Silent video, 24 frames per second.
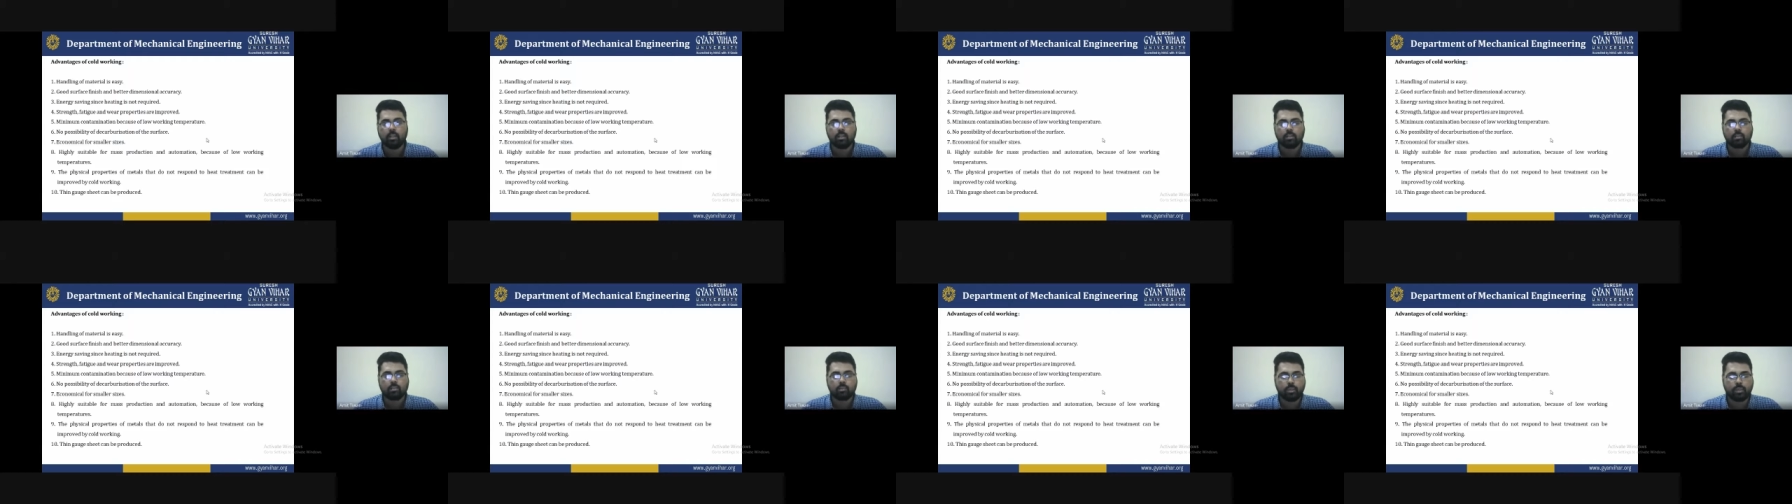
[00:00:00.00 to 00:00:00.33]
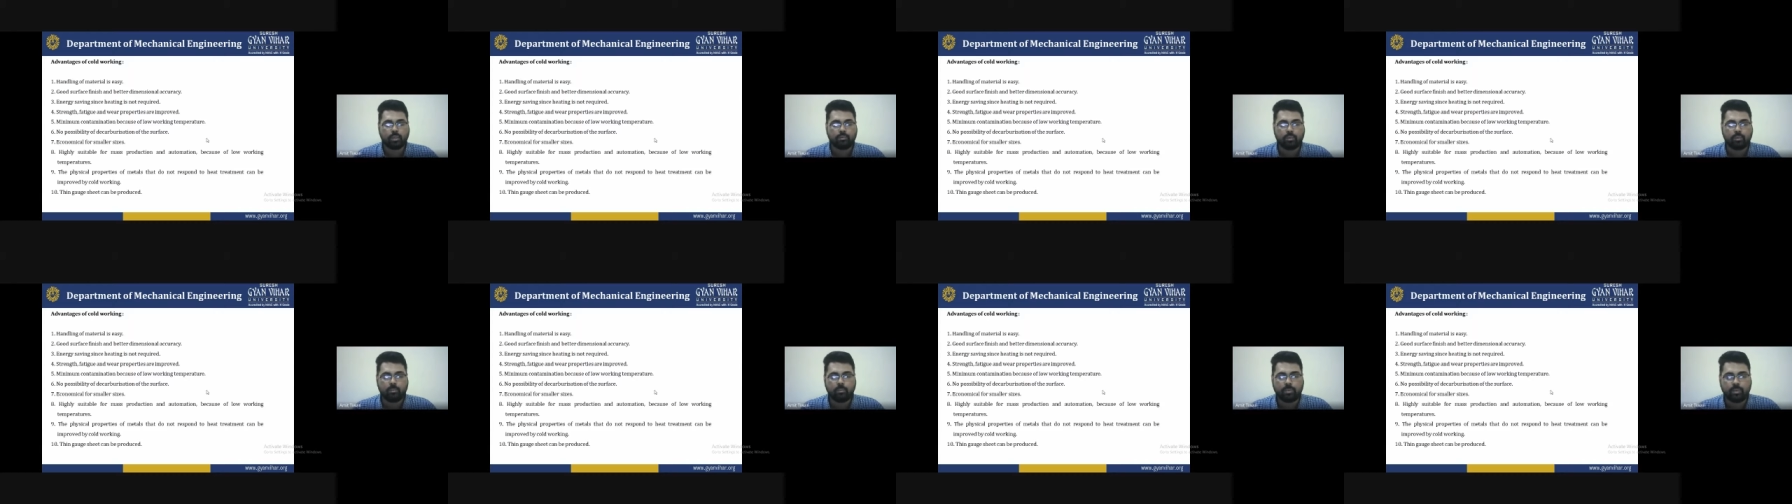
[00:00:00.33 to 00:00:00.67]
So it
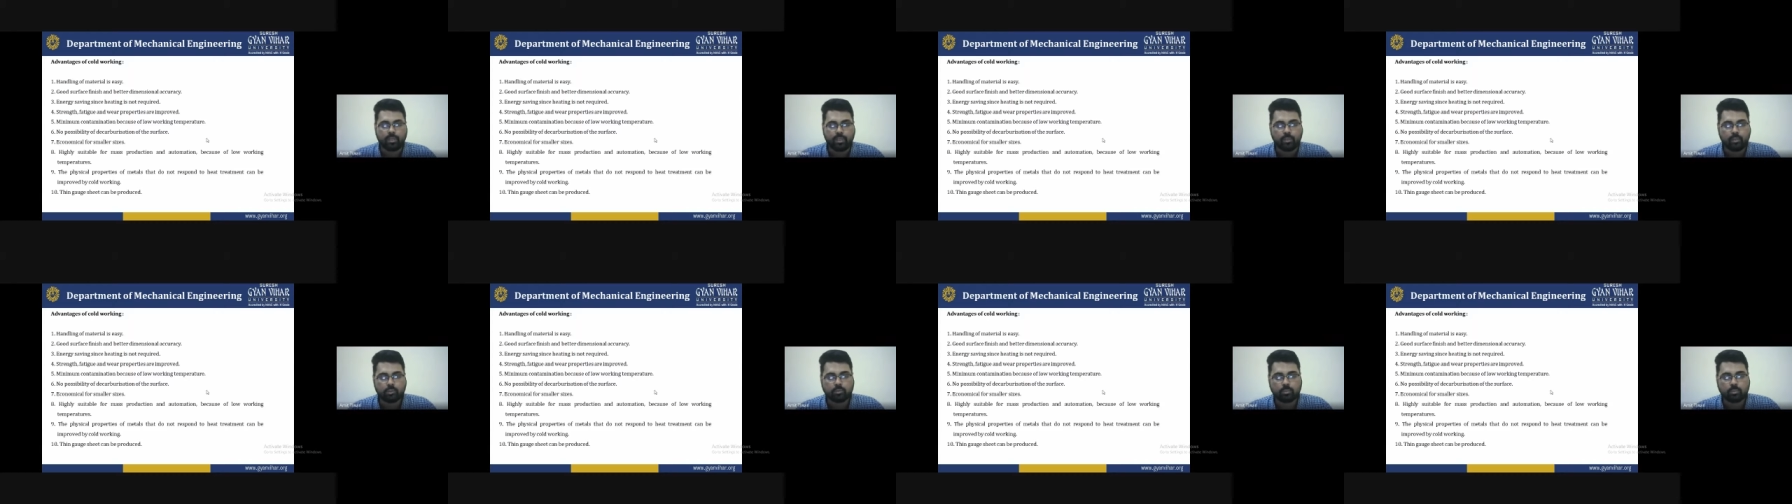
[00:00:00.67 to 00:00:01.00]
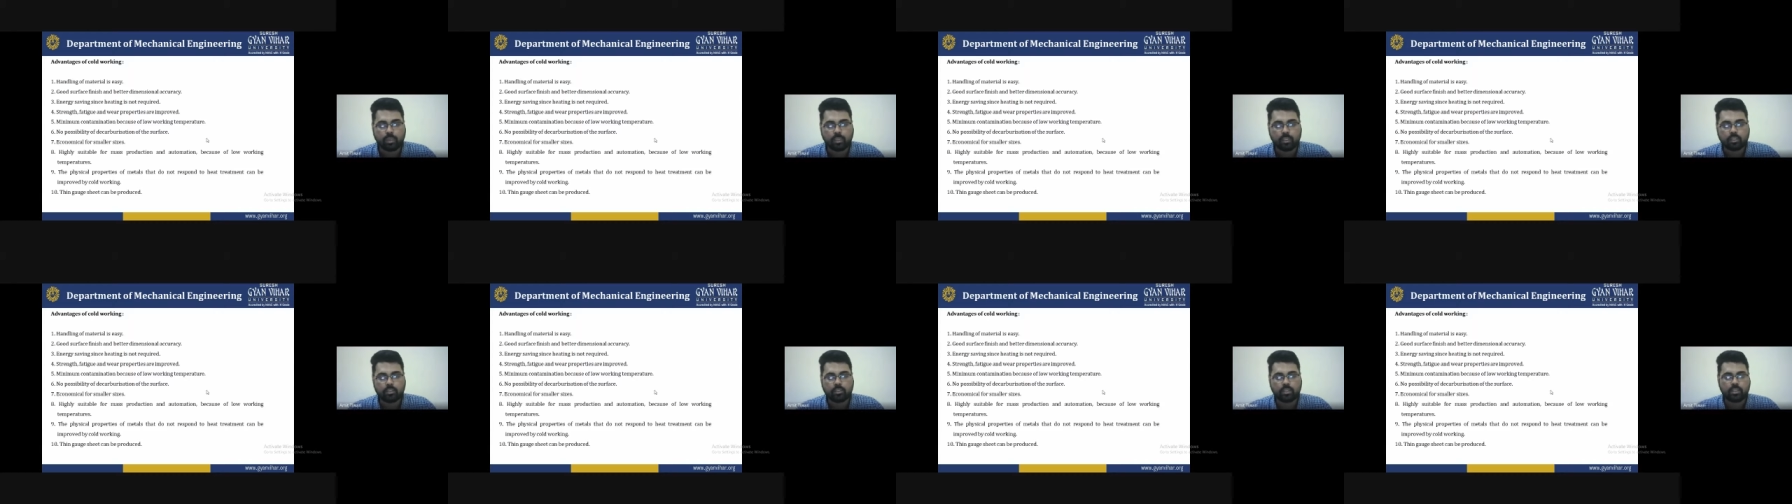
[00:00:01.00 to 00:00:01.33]
will be reduced
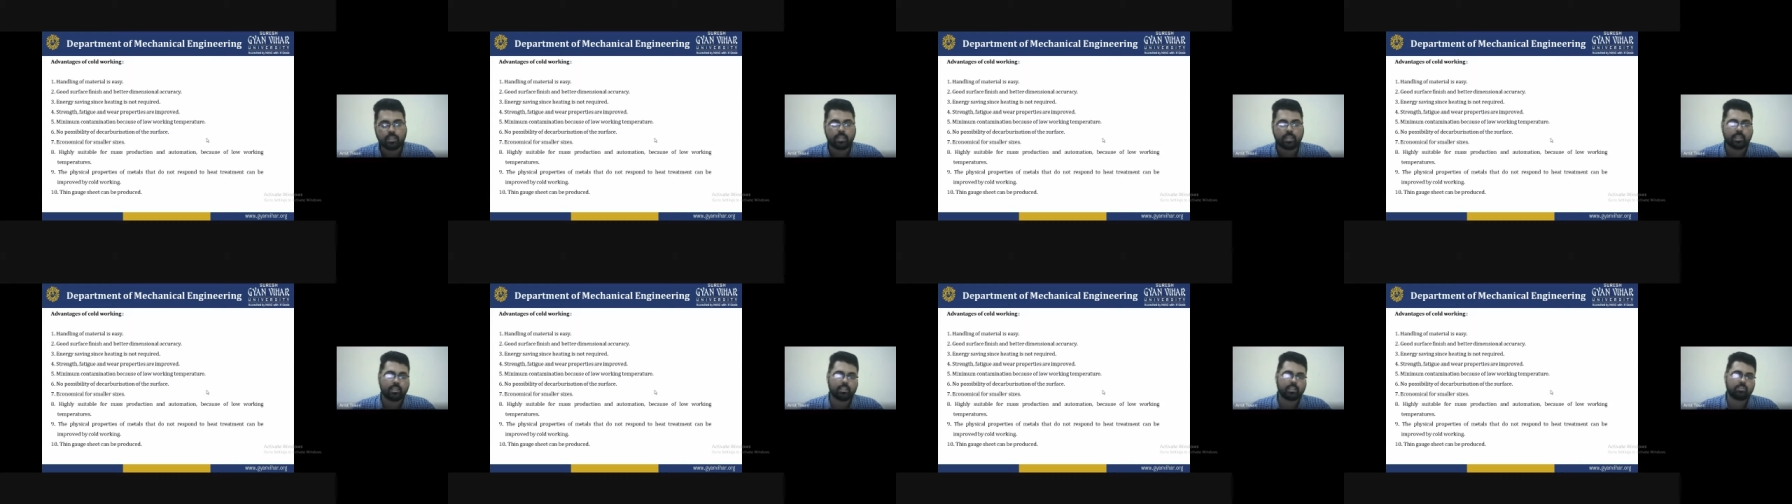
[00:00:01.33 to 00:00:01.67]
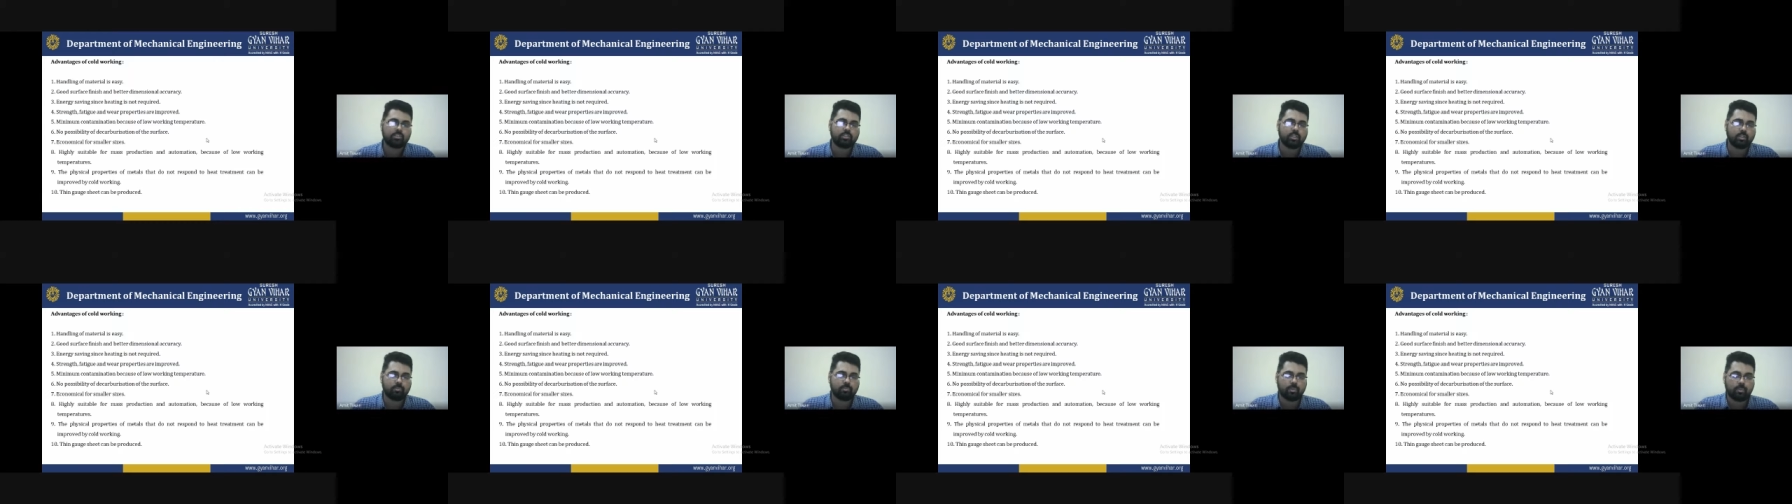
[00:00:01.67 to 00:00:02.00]
by the thin gauge
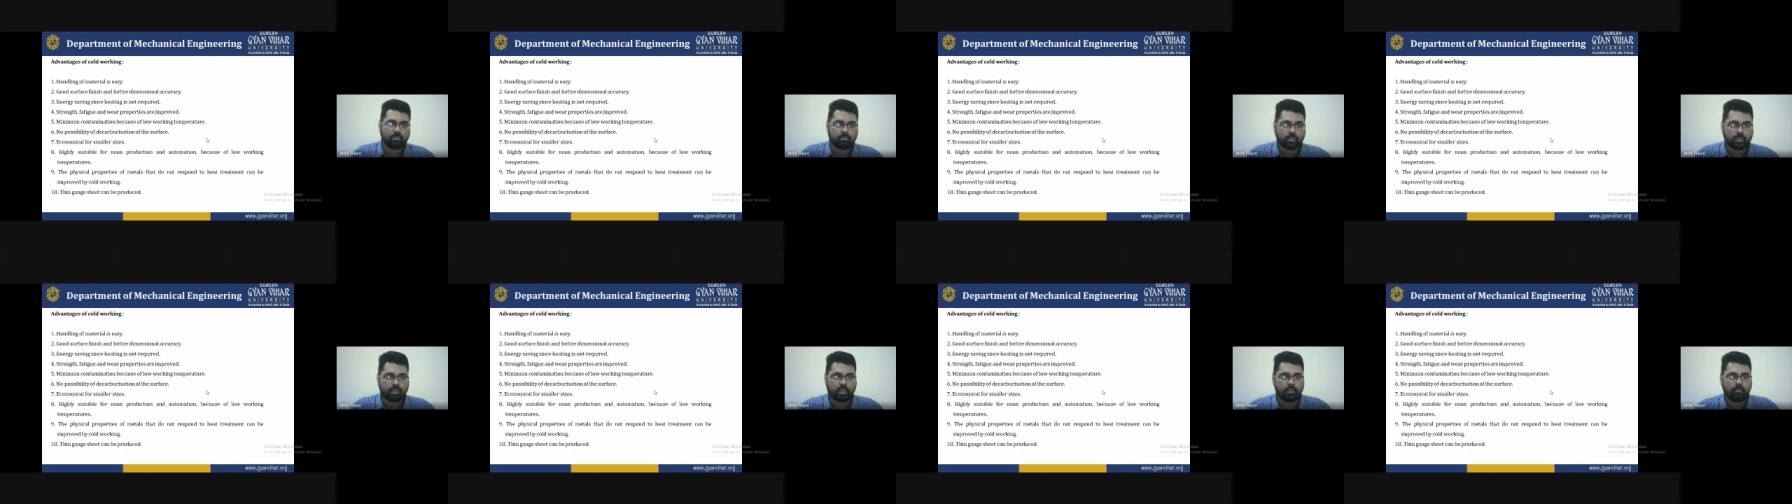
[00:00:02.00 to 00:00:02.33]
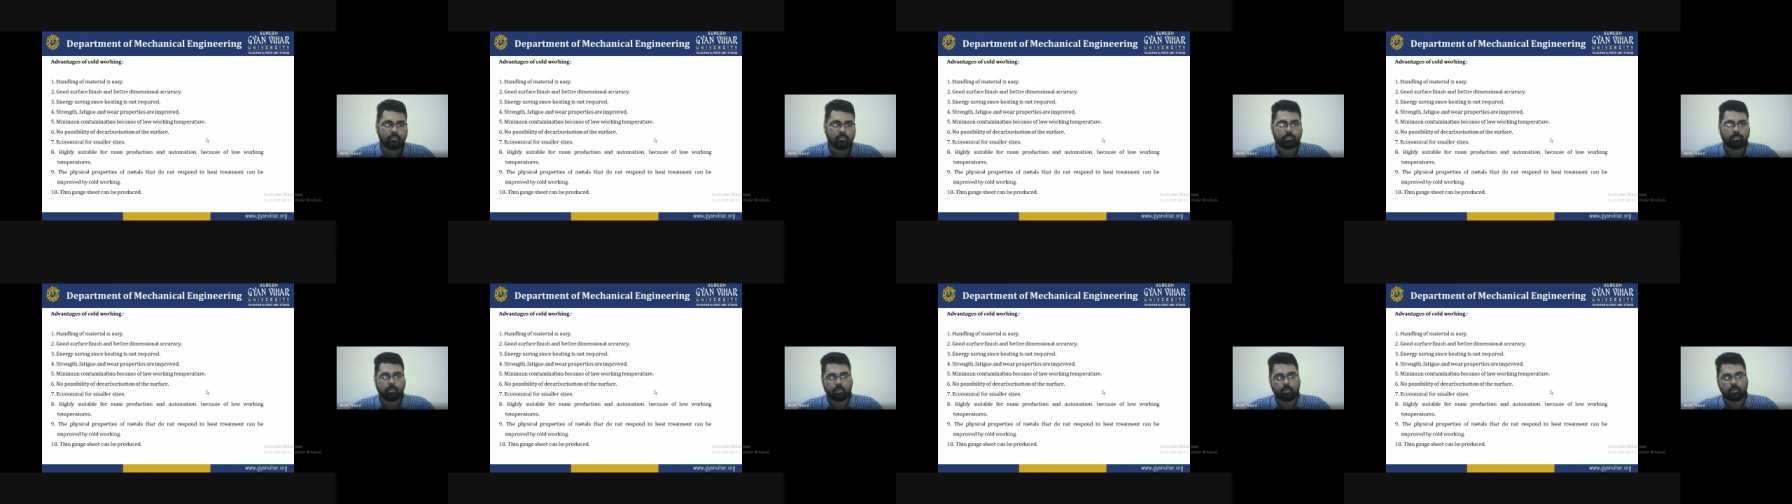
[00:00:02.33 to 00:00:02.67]
sheet from the can
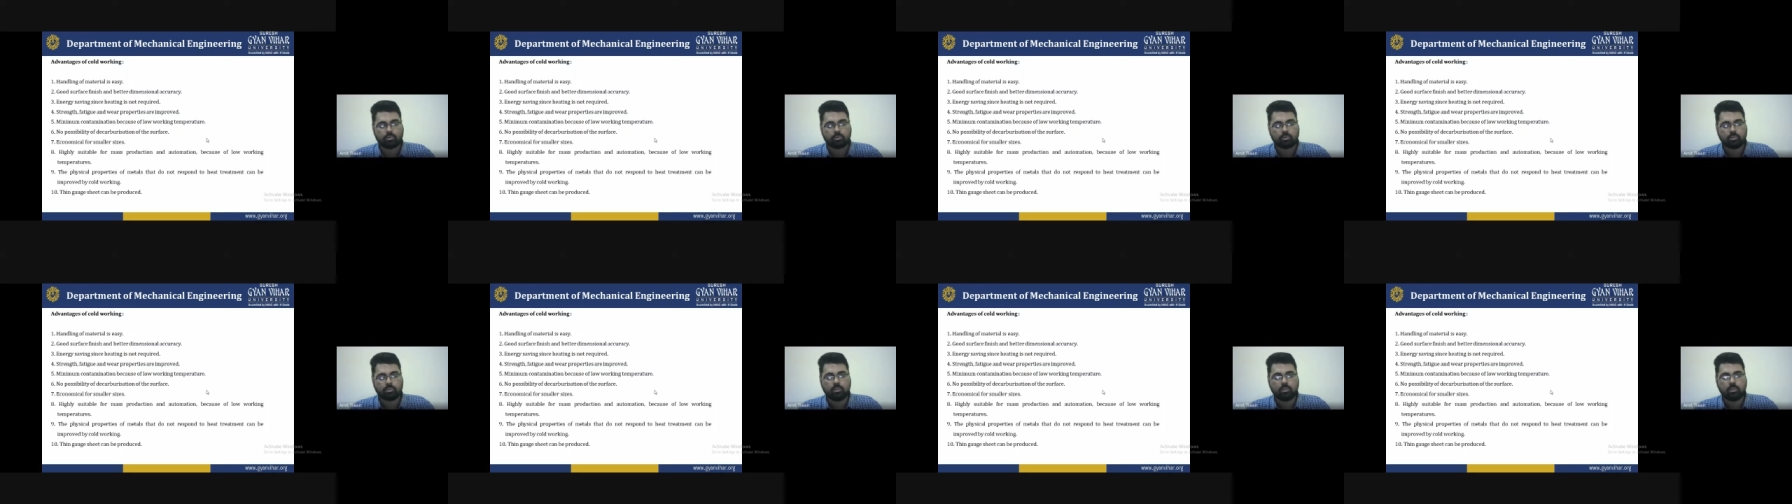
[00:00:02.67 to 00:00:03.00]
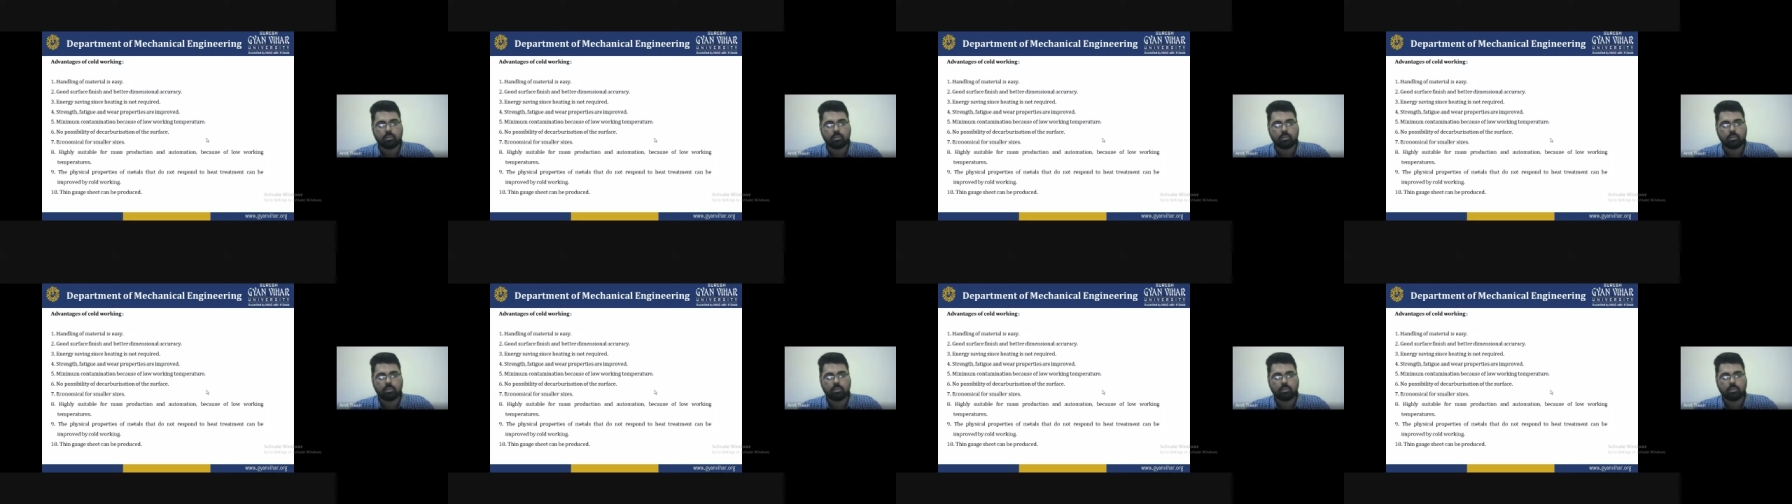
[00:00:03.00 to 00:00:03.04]
be produced.